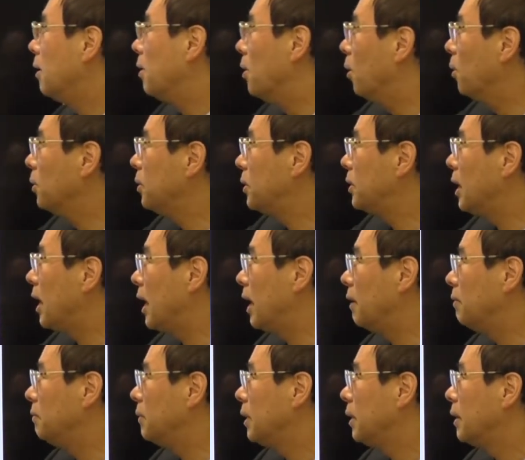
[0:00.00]

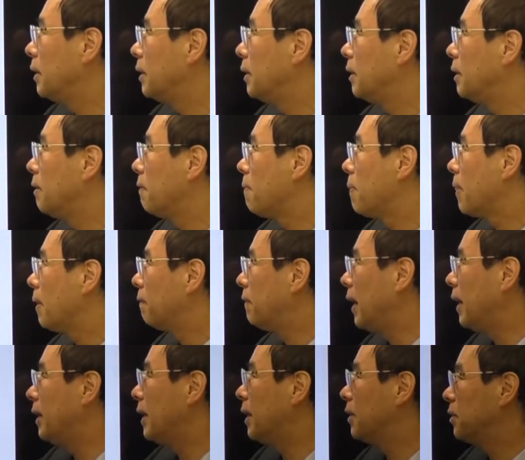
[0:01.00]
long-term
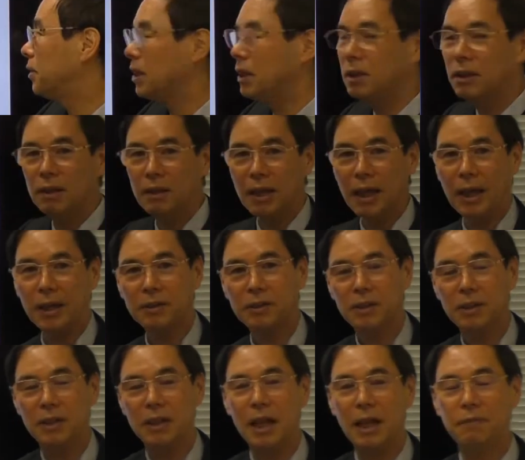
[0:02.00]
financing
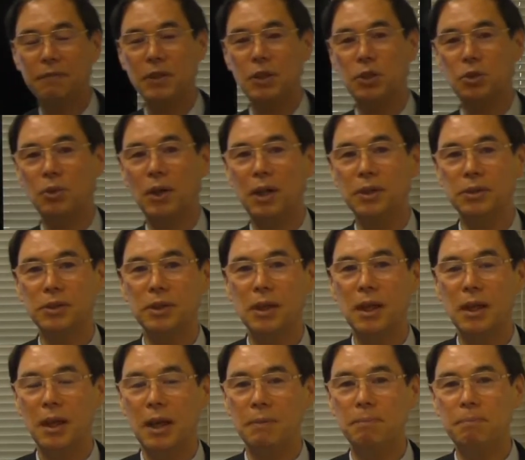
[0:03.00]
like life insurance
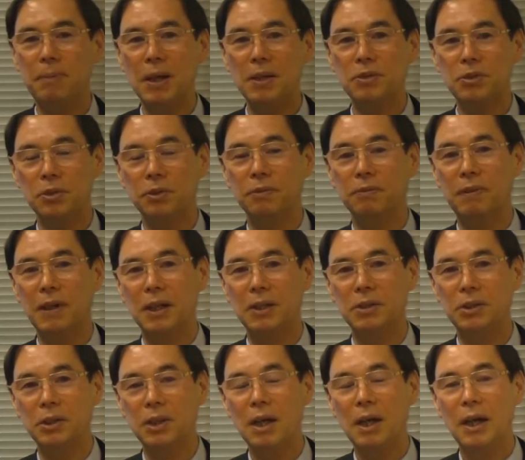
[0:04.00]
and pension
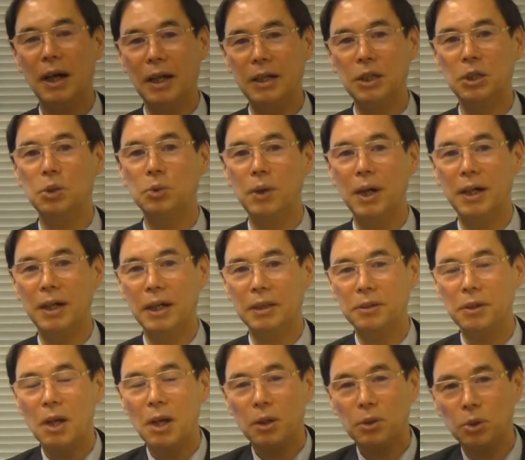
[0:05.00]
funds are
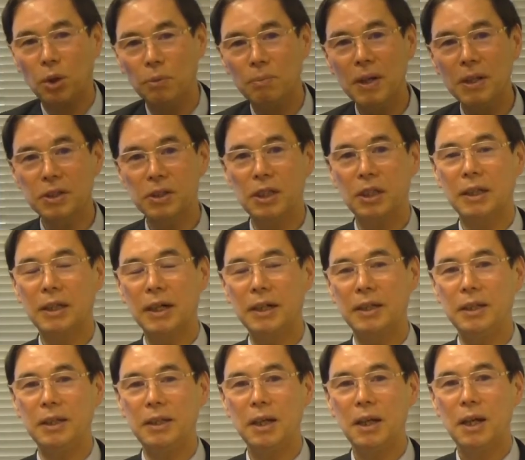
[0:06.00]
required
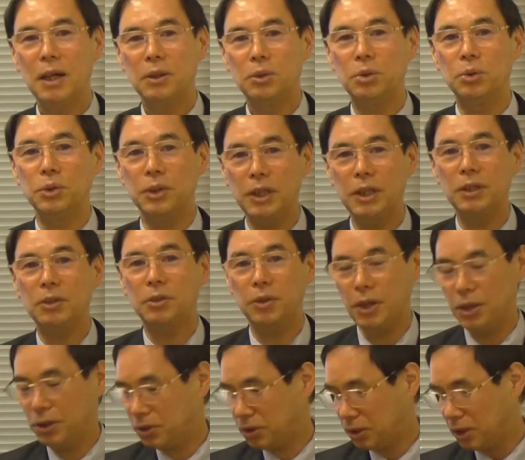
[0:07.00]
domestically to
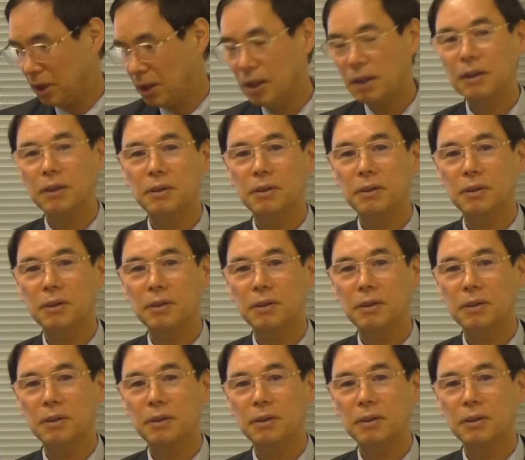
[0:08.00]
increase